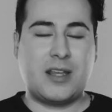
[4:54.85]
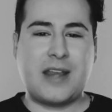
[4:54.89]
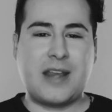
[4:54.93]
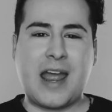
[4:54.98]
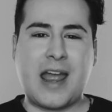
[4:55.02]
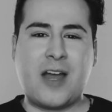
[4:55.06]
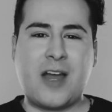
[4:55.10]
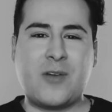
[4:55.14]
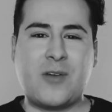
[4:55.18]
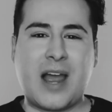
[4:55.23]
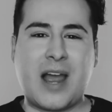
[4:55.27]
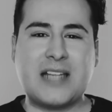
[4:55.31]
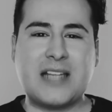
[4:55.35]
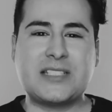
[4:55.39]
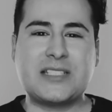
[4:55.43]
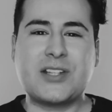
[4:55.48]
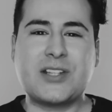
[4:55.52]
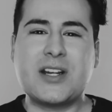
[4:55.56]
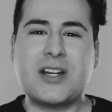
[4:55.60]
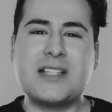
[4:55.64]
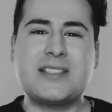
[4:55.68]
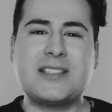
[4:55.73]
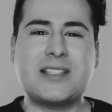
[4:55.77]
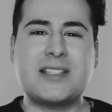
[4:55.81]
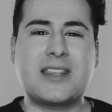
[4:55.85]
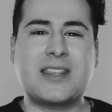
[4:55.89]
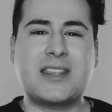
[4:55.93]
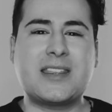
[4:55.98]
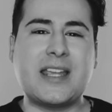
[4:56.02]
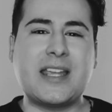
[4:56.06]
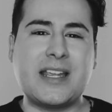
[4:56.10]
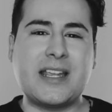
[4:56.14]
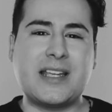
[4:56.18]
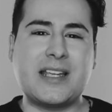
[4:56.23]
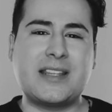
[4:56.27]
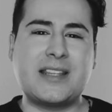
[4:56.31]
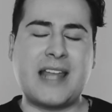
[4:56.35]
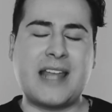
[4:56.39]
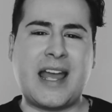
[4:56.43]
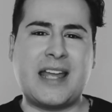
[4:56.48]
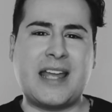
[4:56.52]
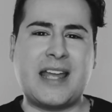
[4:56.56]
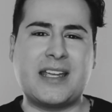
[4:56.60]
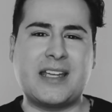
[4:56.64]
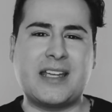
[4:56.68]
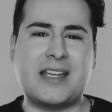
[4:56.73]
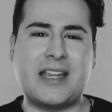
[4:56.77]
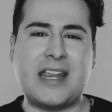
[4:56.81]
Now, I started to think
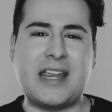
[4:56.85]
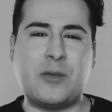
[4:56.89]
that